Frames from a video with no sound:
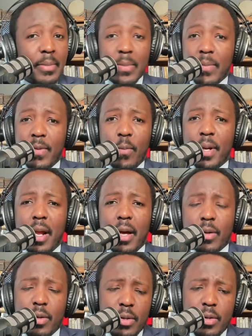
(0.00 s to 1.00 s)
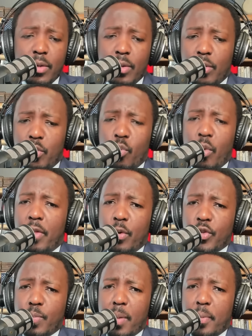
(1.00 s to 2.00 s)
They'll be like, you want those
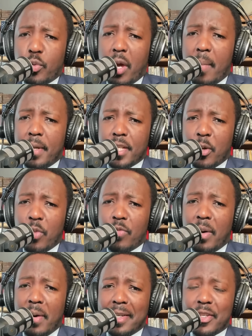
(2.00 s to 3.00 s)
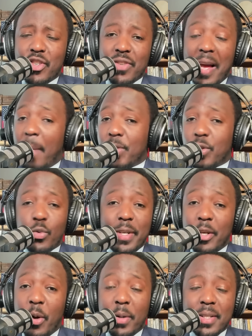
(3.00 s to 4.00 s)
people to come and take over our country? Absolutely
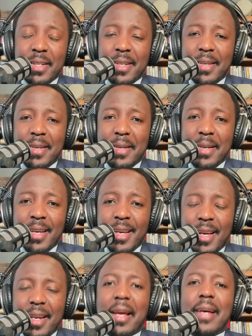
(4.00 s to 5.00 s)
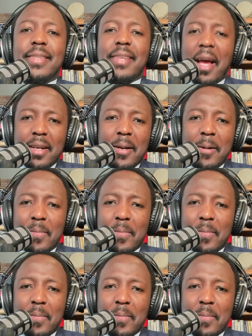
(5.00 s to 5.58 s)
not. Like I said,